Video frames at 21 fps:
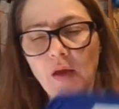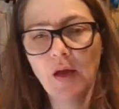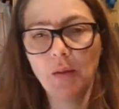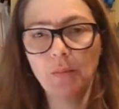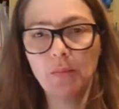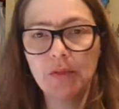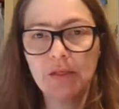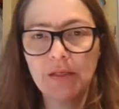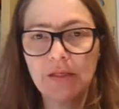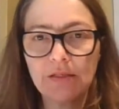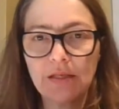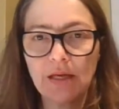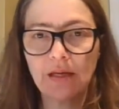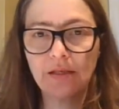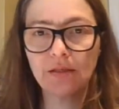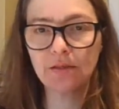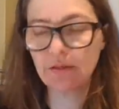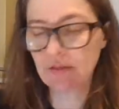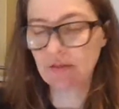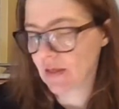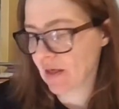how many
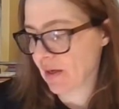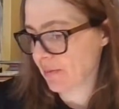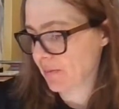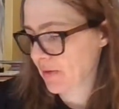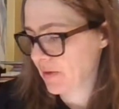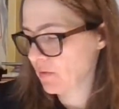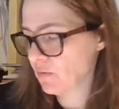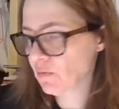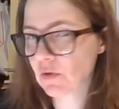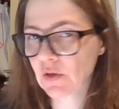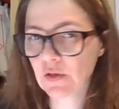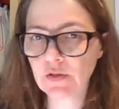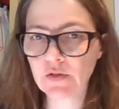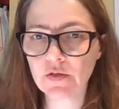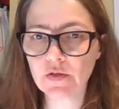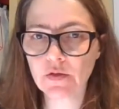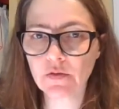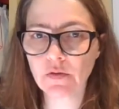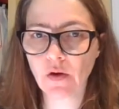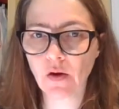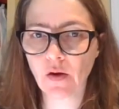tens and how many
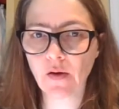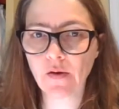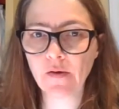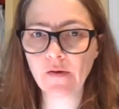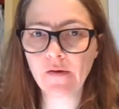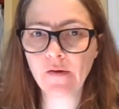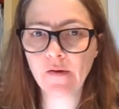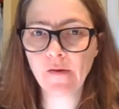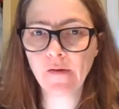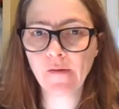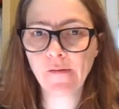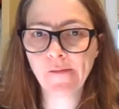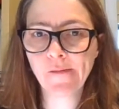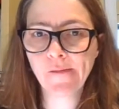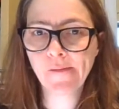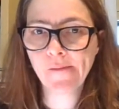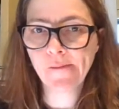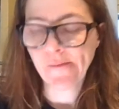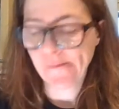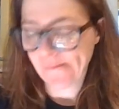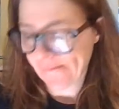ones there are
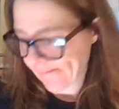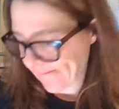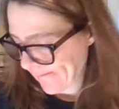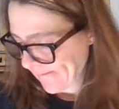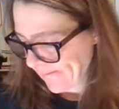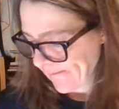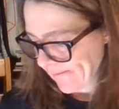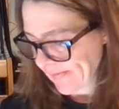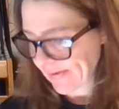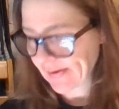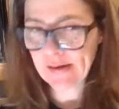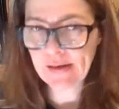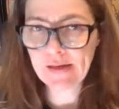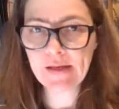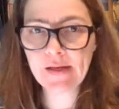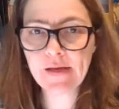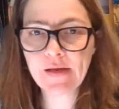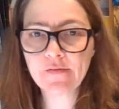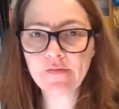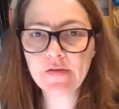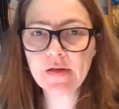in
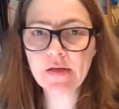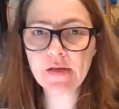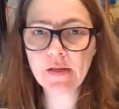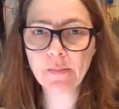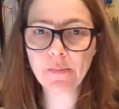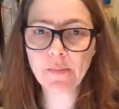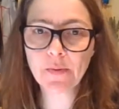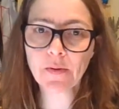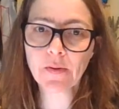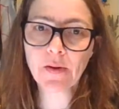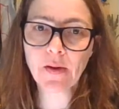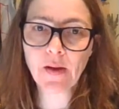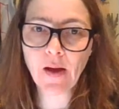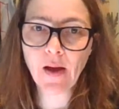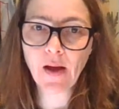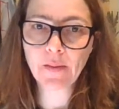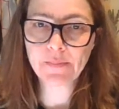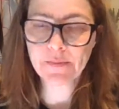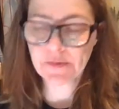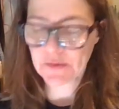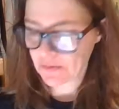any given number
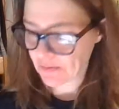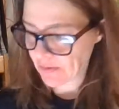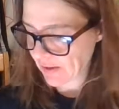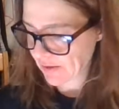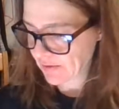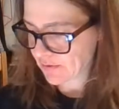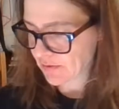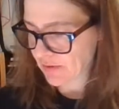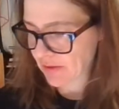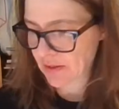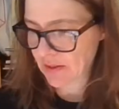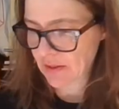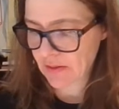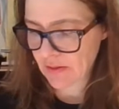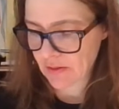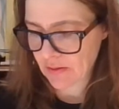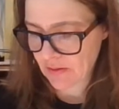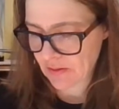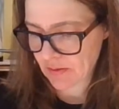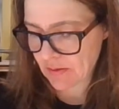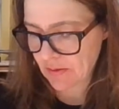up to 100.
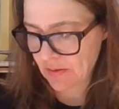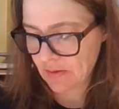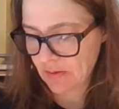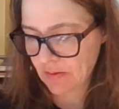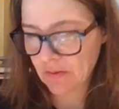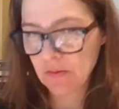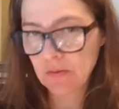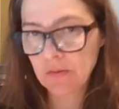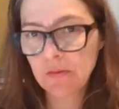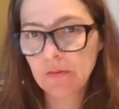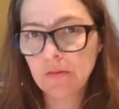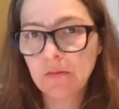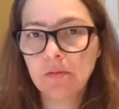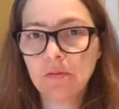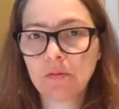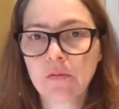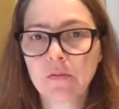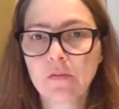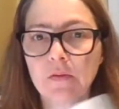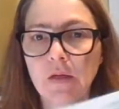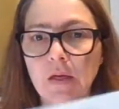
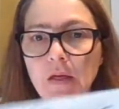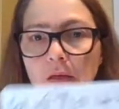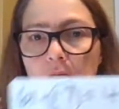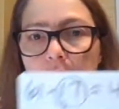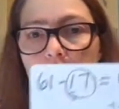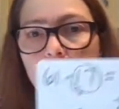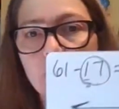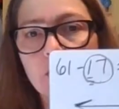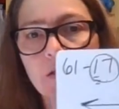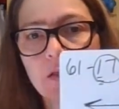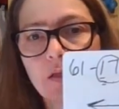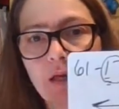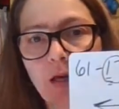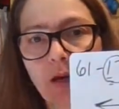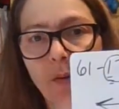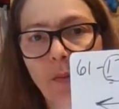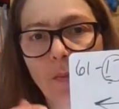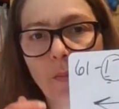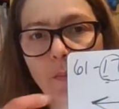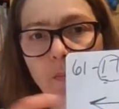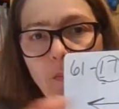Okay, you can
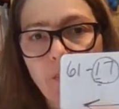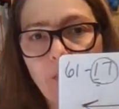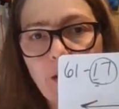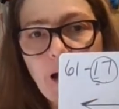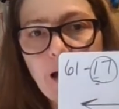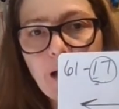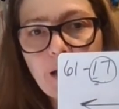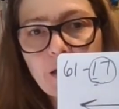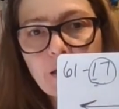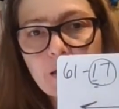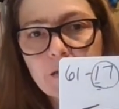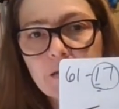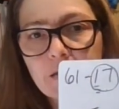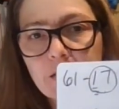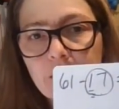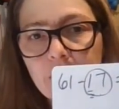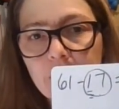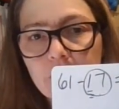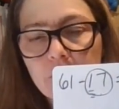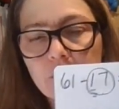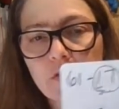count back
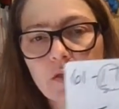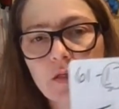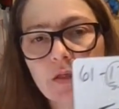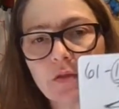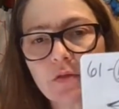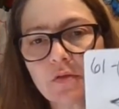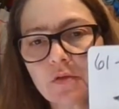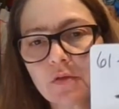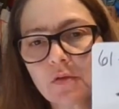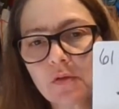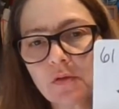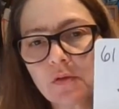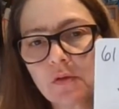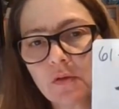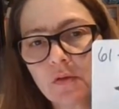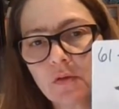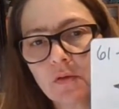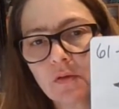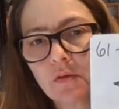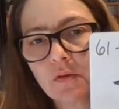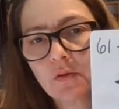to get your answer,
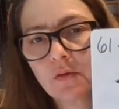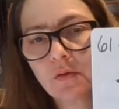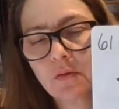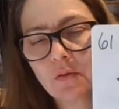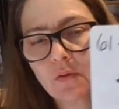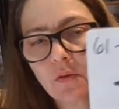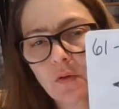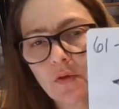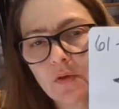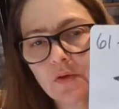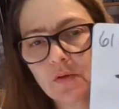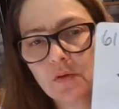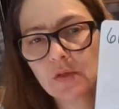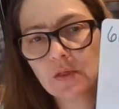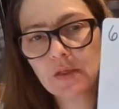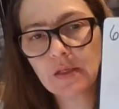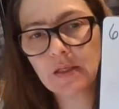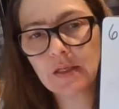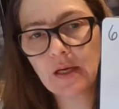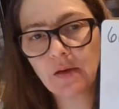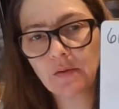or you
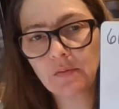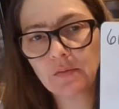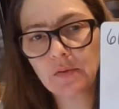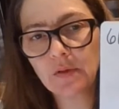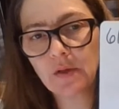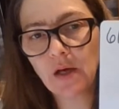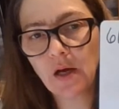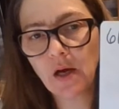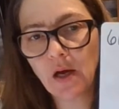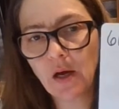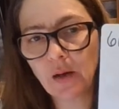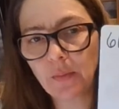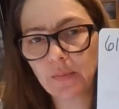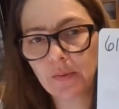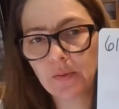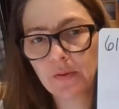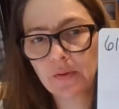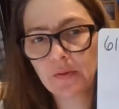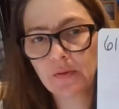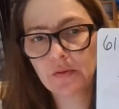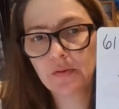can count
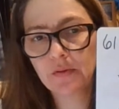up.